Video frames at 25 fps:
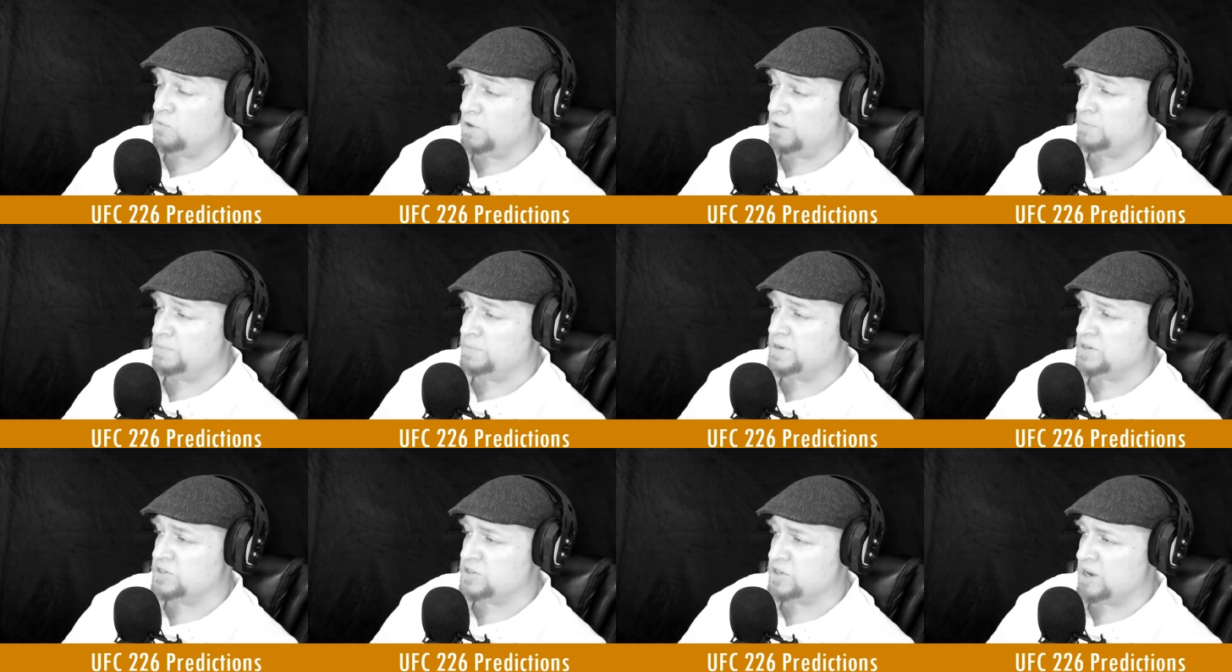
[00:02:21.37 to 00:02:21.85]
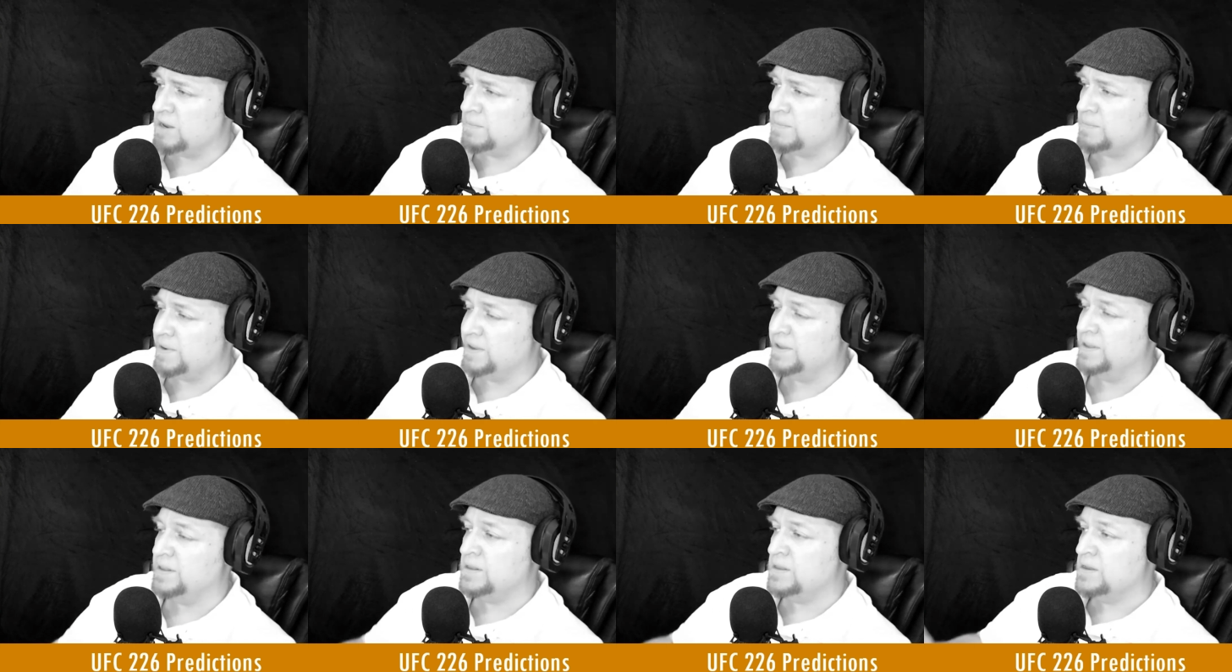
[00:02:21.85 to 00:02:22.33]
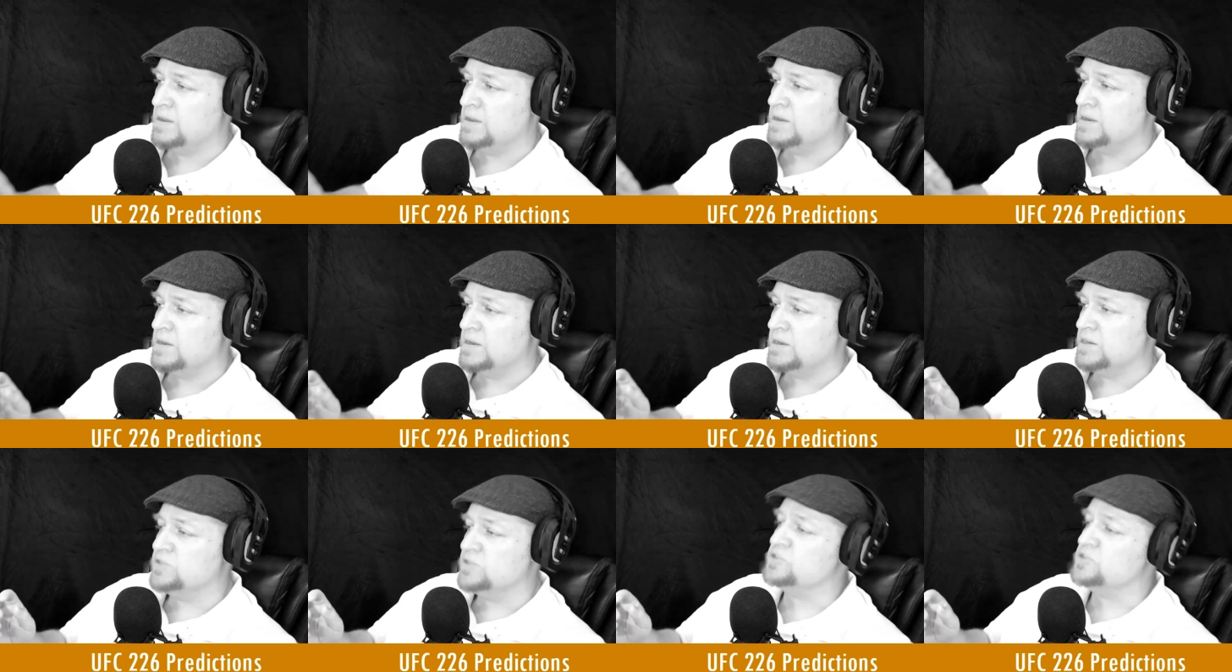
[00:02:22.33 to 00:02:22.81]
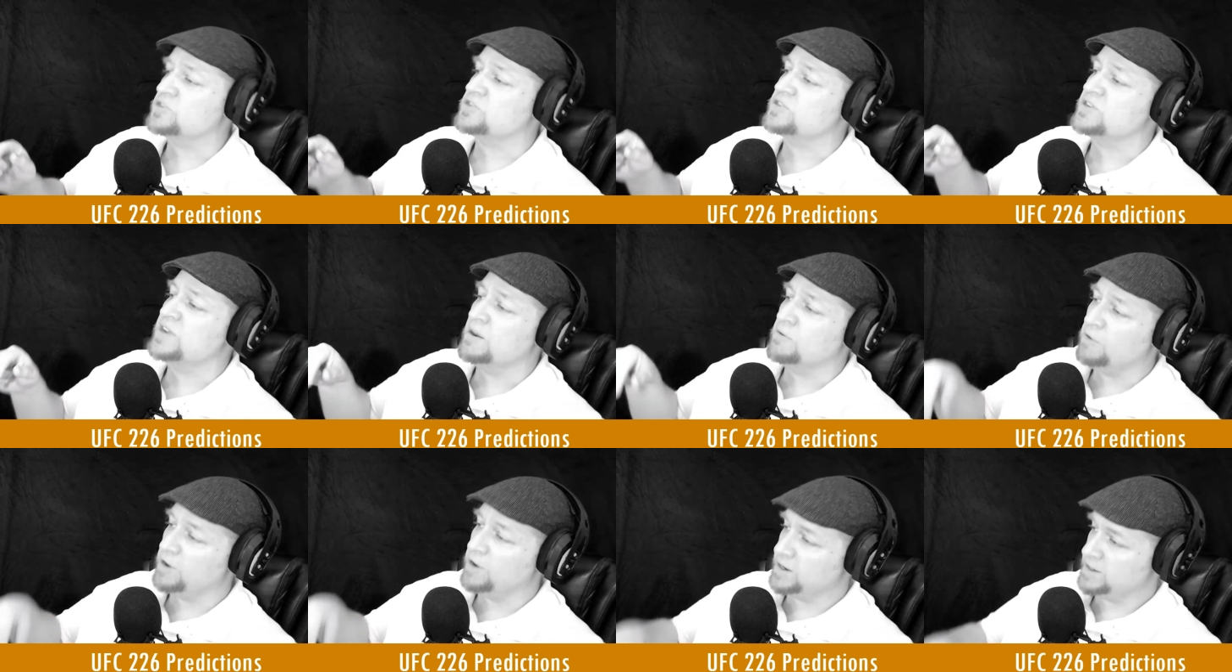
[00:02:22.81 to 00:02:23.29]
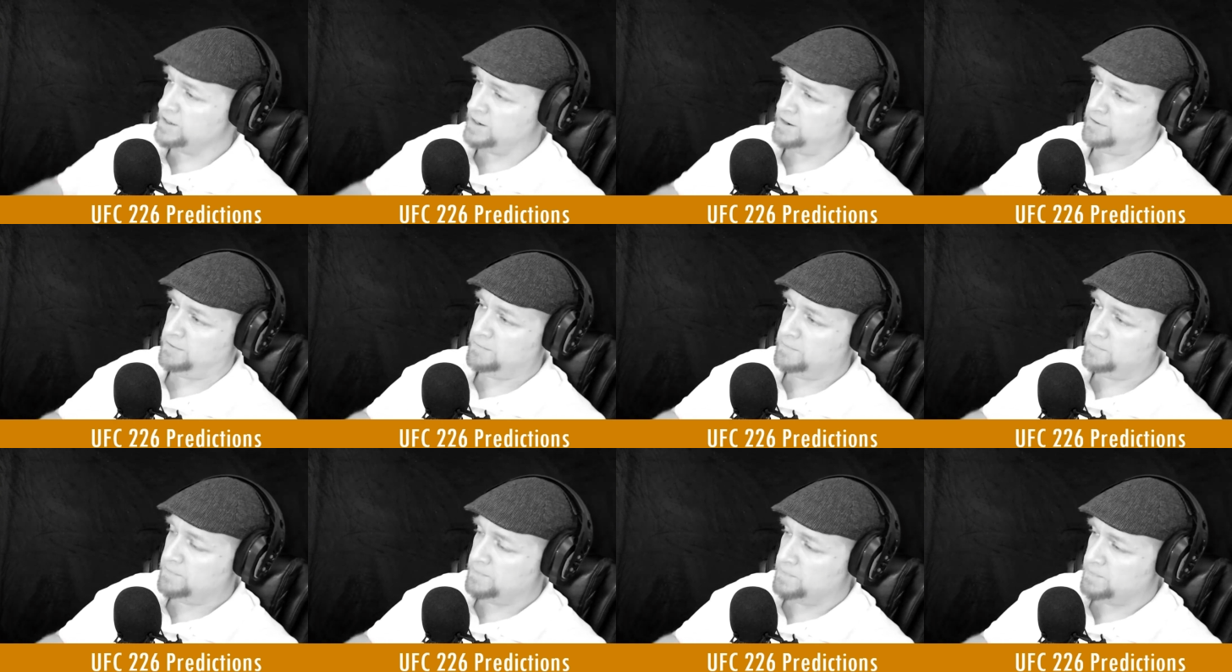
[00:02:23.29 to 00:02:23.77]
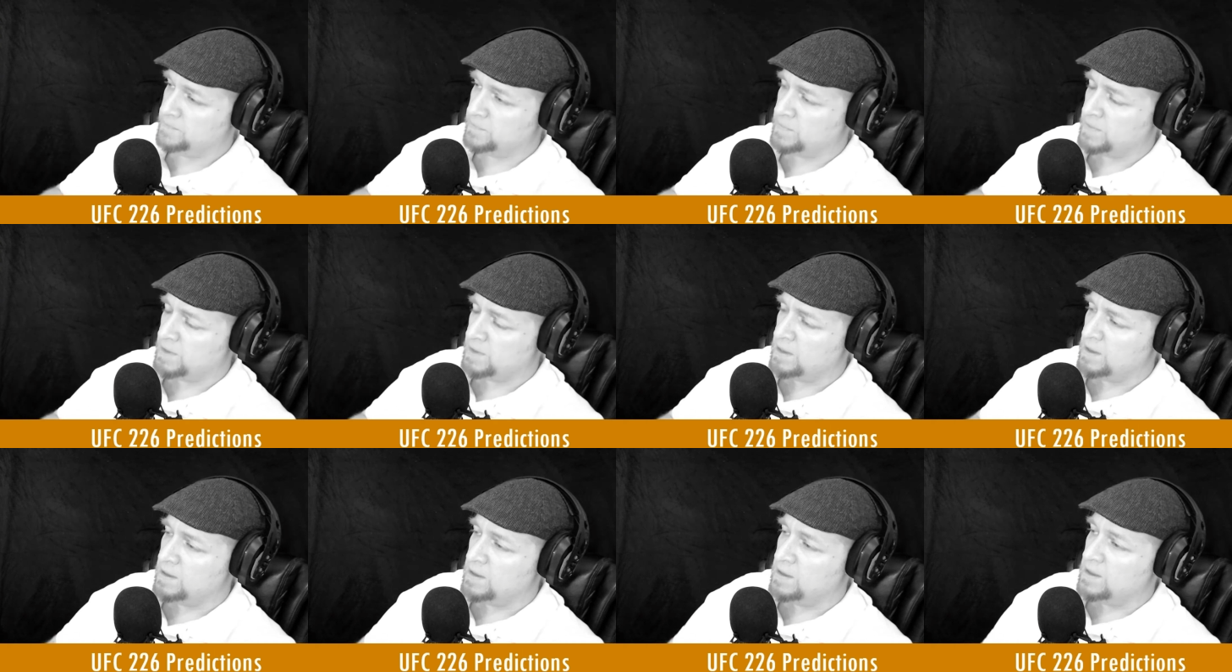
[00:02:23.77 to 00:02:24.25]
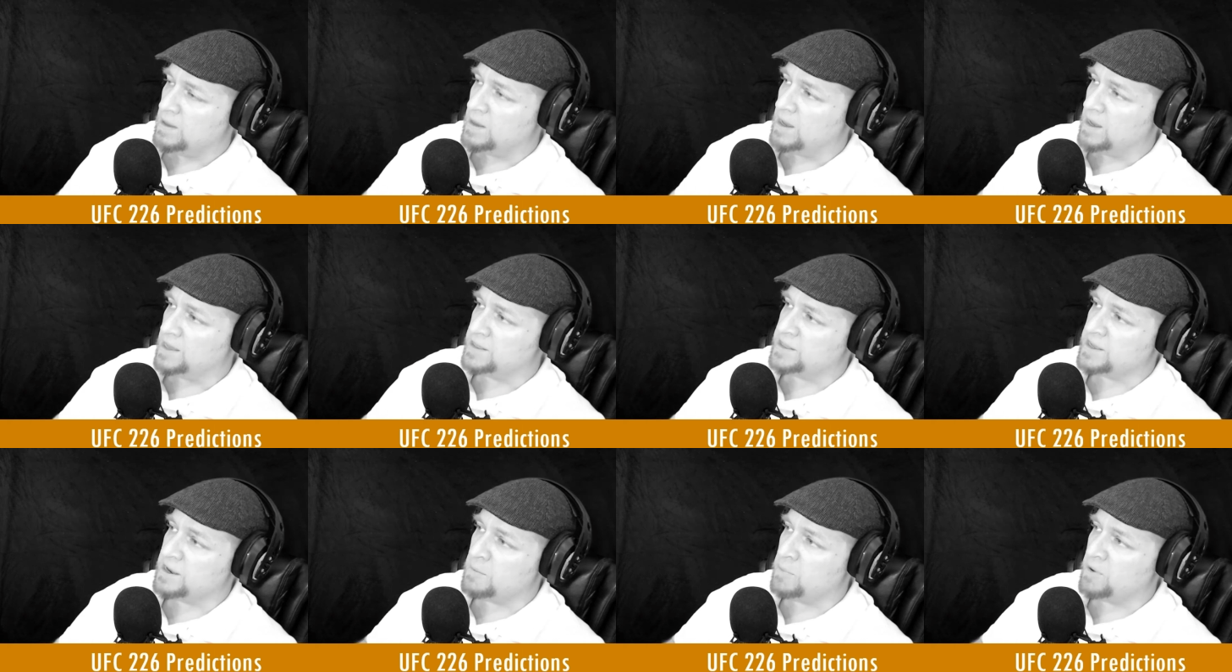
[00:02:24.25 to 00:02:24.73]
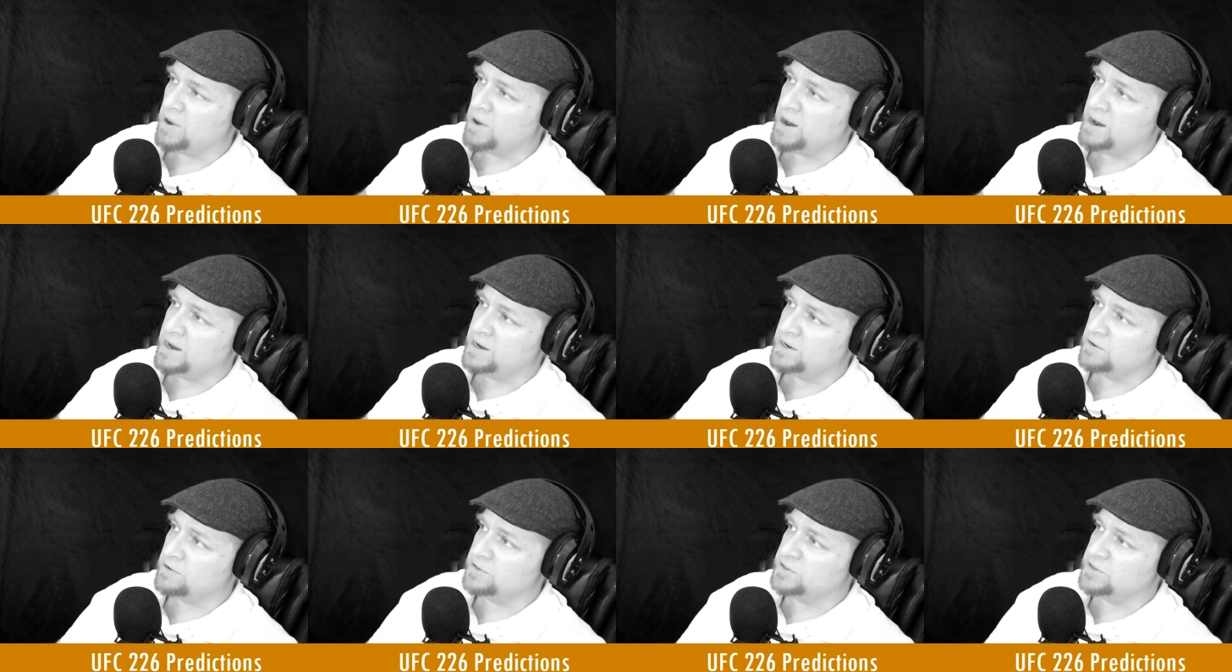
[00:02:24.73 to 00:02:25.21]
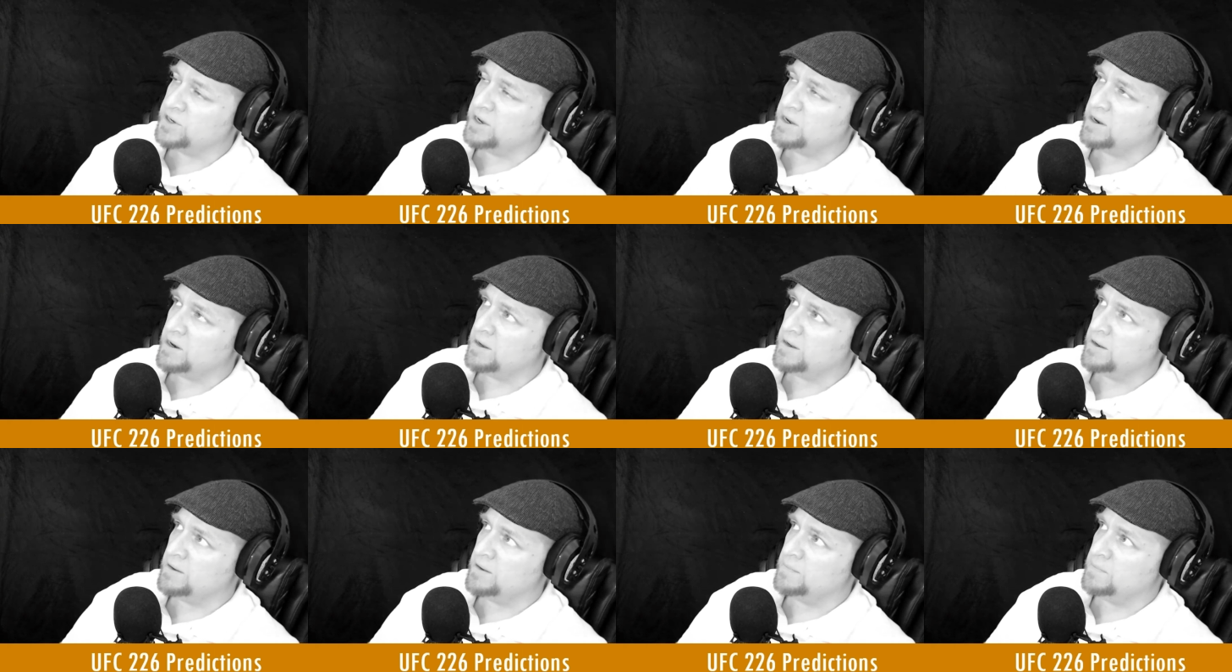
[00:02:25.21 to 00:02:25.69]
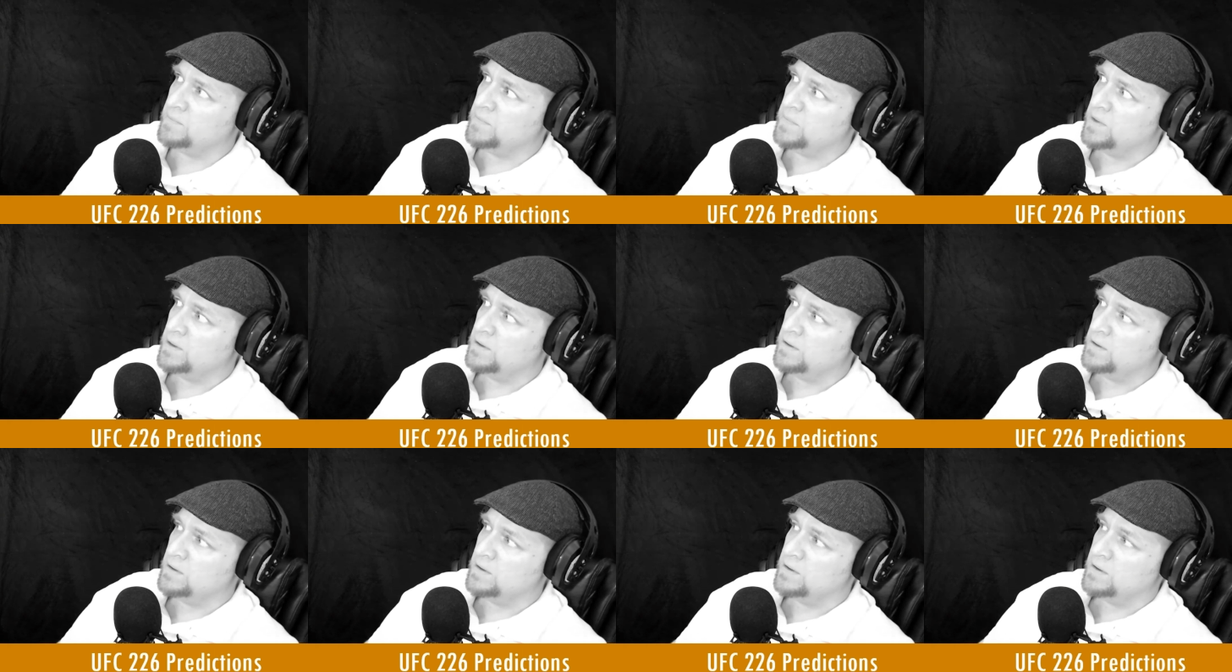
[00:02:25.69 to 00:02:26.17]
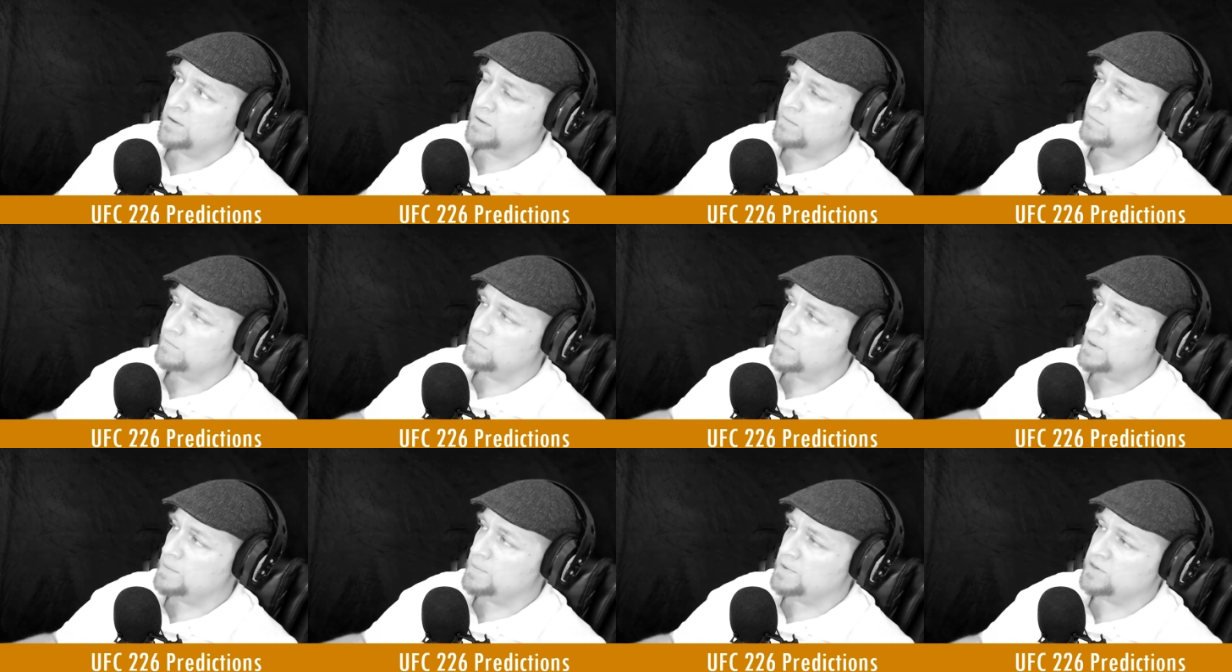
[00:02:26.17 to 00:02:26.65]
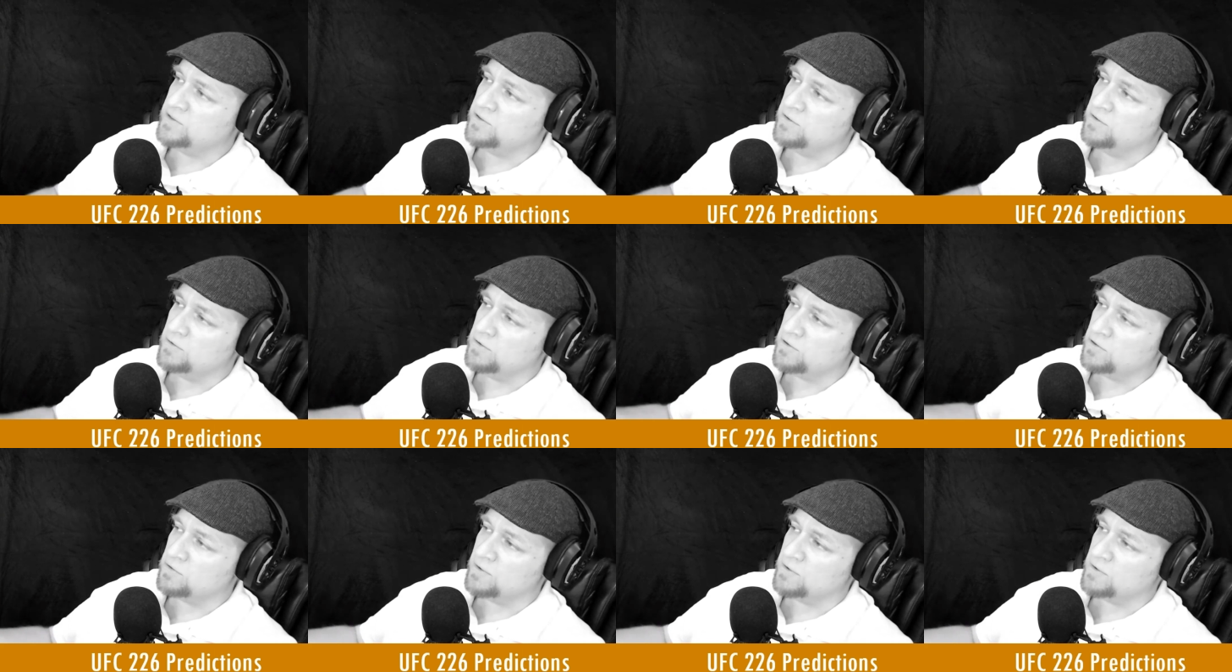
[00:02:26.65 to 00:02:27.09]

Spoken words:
be champion, just not right now. I think Brian Ortega, maybe 2, 3,